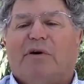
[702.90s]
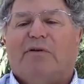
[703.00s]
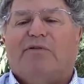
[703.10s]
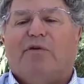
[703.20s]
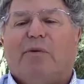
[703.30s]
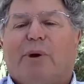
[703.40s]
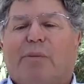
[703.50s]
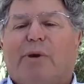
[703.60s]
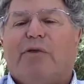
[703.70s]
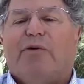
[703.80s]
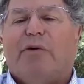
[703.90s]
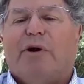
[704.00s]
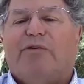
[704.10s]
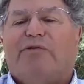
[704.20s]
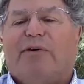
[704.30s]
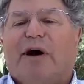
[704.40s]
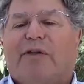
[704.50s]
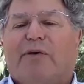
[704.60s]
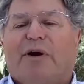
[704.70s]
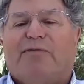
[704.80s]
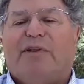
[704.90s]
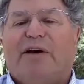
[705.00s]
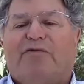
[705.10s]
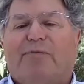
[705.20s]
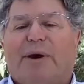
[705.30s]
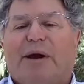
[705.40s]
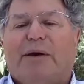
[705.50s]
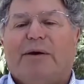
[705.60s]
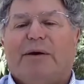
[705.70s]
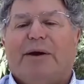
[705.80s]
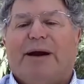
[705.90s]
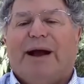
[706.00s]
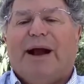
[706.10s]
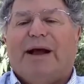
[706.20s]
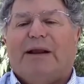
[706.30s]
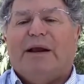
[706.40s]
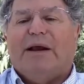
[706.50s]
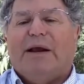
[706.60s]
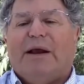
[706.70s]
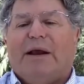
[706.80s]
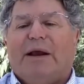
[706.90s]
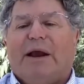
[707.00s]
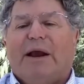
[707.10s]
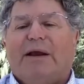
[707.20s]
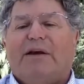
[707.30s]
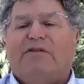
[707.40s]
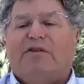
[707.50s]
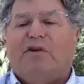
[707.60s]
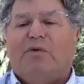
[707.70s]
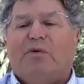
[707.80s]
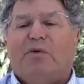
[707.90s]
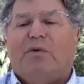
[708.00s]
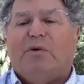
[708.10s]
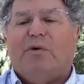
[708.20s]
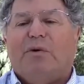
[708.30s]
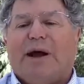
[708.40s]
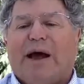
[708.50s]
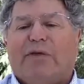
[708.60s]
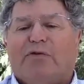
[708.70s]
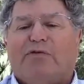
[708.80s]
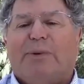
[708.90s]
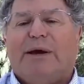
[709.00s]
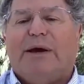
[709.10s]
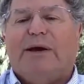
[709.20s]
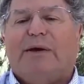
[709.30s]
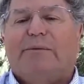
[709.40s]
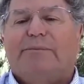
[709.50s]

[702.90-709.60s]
For my mother and father have left me, and it is you who gathers me in.